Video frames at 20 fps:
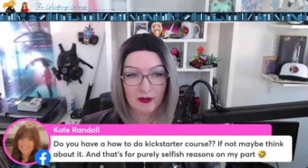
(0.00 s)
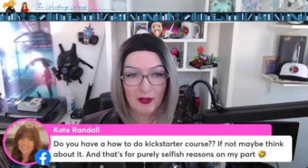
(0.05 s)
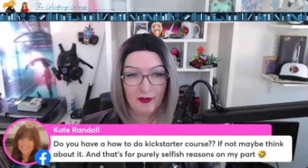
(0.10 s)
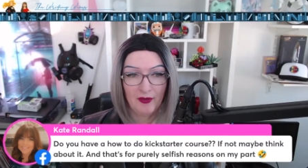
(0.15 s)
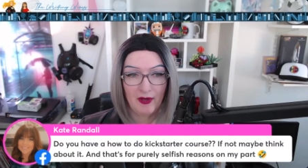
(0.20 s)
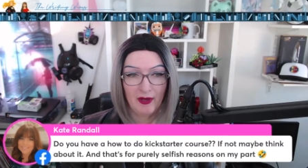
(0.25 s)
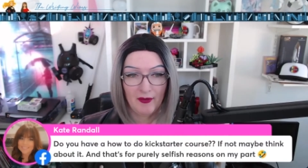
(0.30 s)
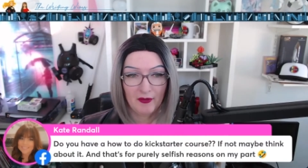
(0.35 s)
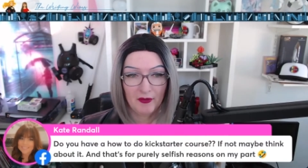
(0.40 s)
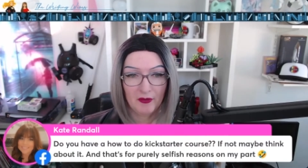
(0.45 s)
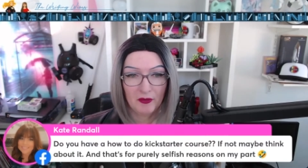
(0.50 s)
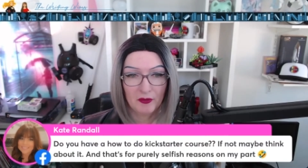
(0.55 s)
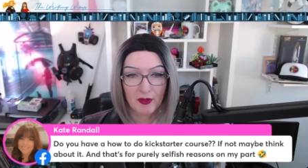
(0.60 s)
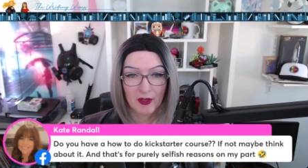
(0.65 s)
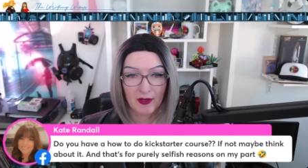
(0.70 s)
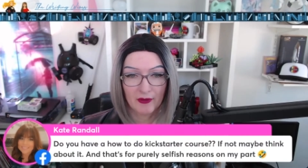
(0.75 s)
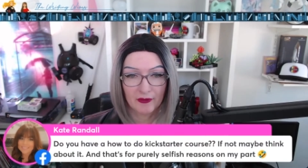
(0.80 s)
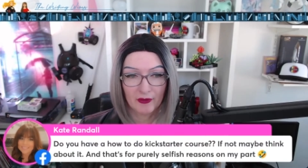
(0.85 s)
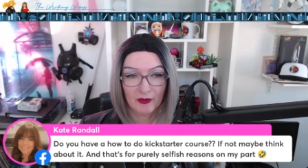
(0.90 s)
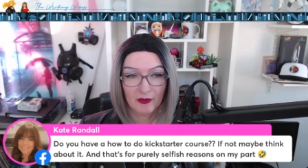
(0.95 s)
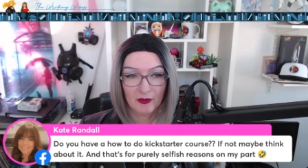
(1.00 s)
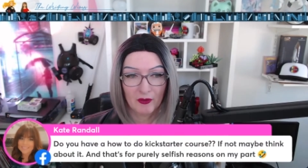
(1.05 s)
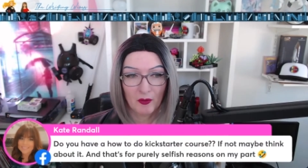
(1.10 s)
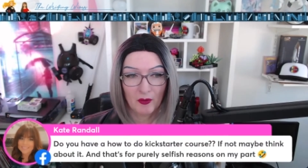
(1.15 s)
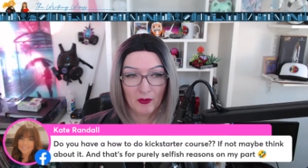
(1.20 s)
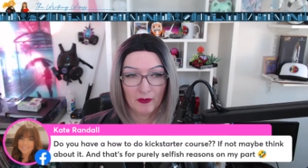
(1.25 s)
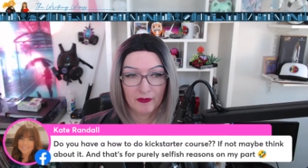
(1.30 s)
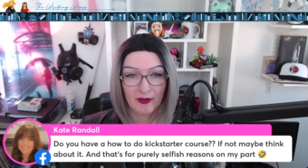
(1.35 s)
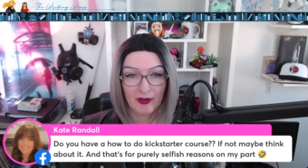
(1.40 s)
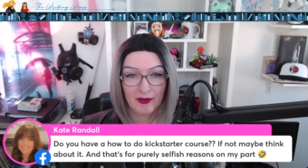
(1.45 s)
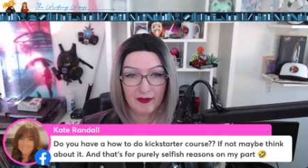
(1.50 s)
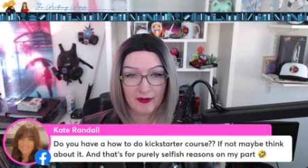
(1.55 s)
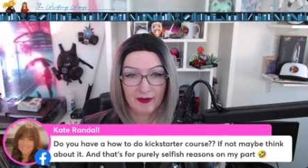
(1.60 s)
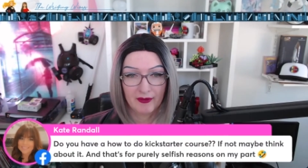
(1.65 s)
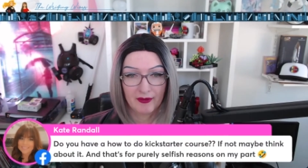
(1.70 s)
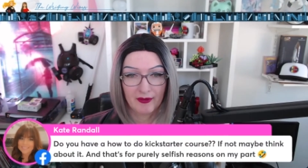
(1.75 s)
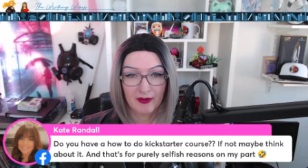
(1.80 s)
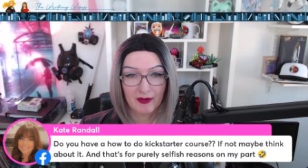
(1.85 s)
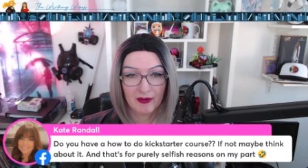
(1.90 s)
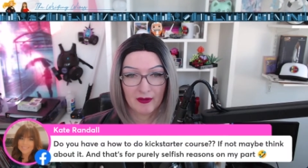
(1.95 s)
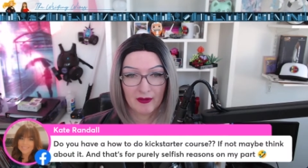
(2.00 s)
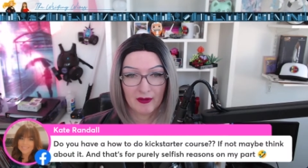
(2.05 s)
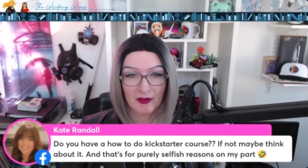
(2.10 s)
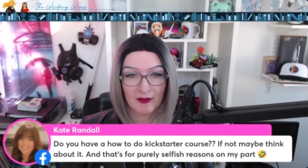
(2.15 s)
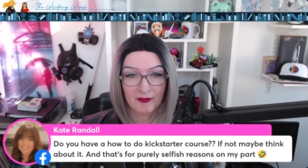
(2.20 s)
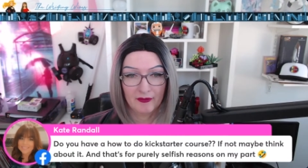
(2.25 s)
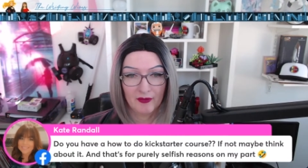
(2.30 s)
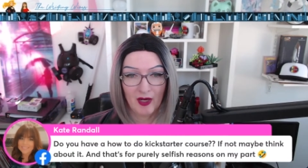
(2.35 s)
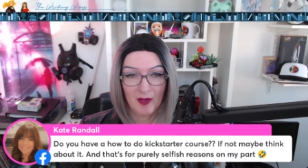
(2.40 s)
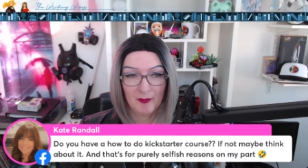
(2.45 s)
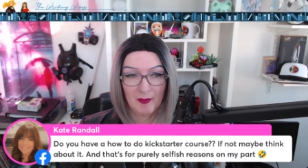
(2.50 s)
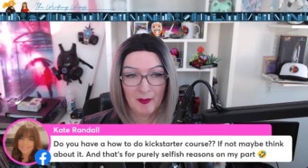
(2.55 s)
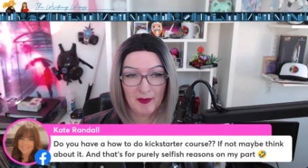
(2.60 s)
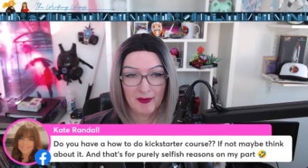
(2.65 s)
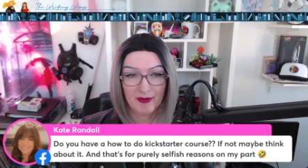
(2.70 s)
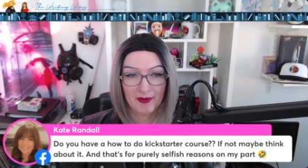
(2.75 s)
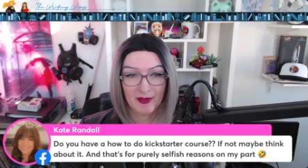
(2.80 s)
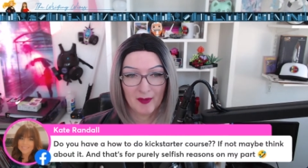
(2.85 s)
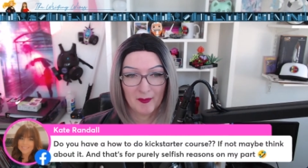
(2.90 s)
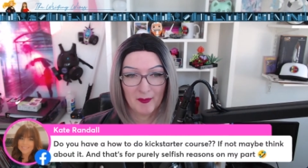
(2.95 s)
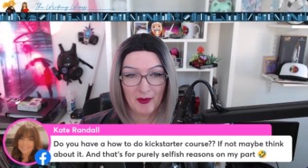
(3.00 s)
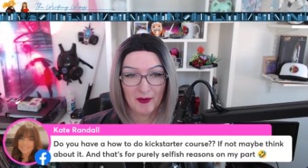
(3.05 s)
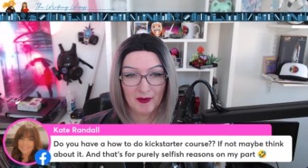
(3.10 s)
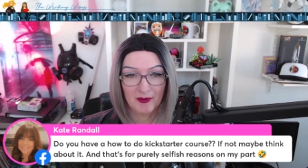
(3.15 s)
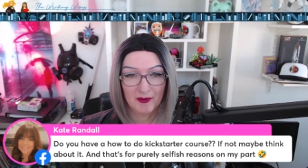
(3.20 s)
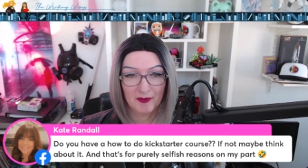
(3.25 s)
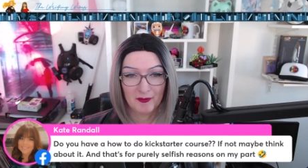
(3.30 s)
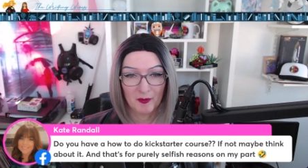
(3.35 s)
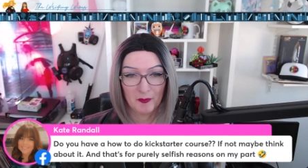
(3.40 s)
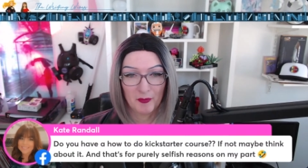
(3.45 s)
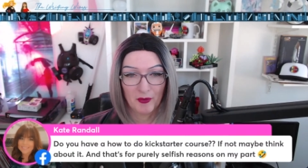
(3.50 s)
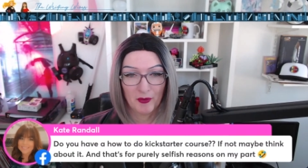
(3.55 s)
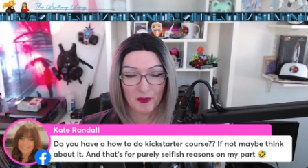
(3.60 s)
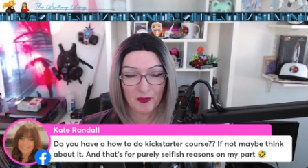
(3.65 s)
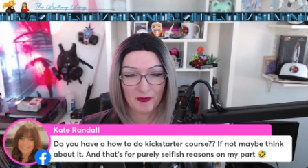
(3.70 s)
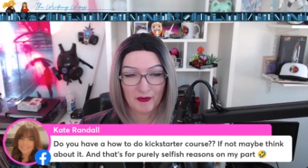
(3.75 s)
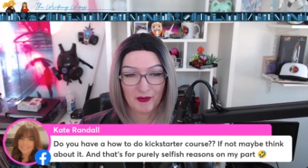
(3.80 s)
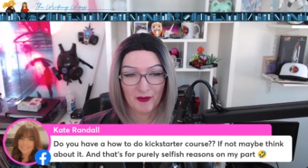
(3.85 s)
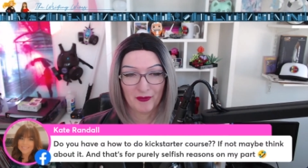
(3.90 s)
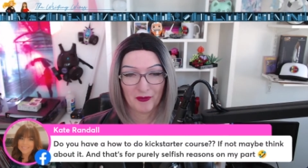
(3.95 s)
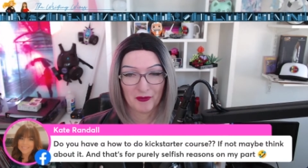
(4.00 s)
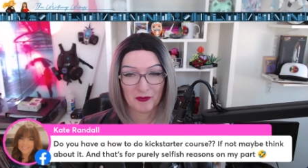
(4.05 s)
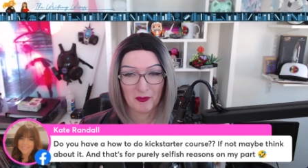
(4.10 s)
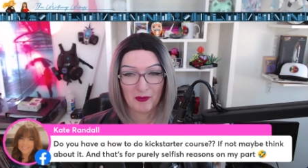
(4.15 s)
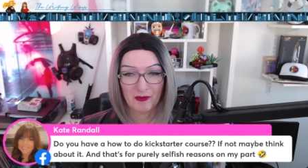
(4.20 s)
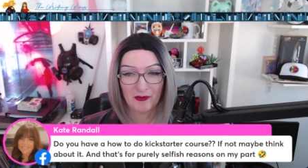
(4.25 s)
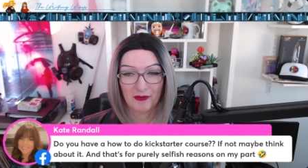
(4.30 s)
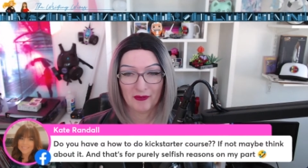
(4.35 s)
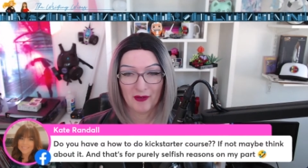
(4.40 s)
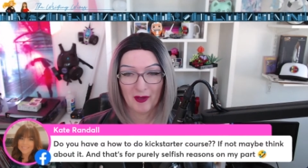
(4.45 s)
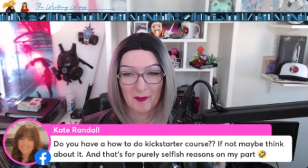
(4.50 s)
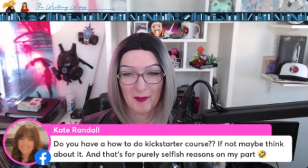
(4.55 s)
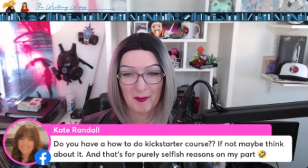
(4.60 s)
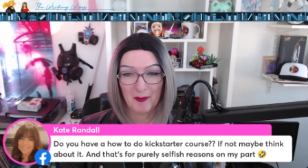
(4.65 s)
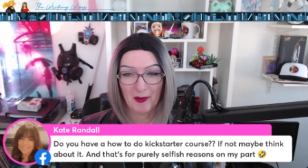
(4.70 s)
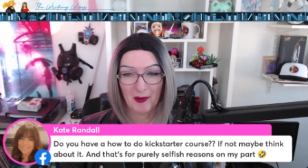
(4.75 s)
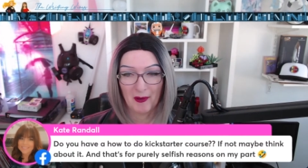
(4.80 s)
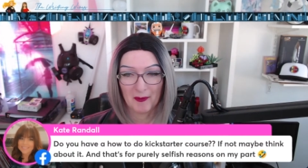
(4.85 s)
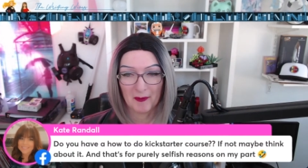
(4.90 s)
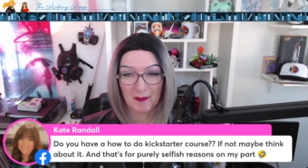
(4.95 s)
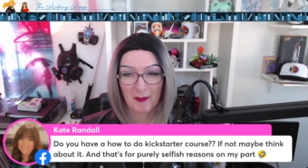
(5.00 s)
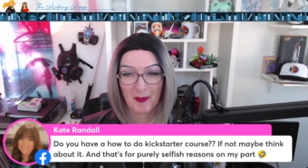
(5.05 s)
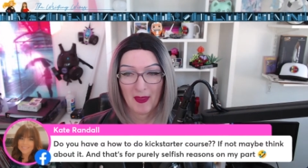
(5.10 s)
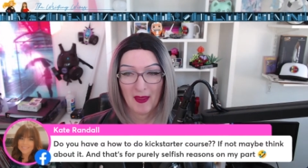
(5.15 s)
you have a how to do Kickstarter course? I think, if not, maybe think about it for purely selfish reasons on my part.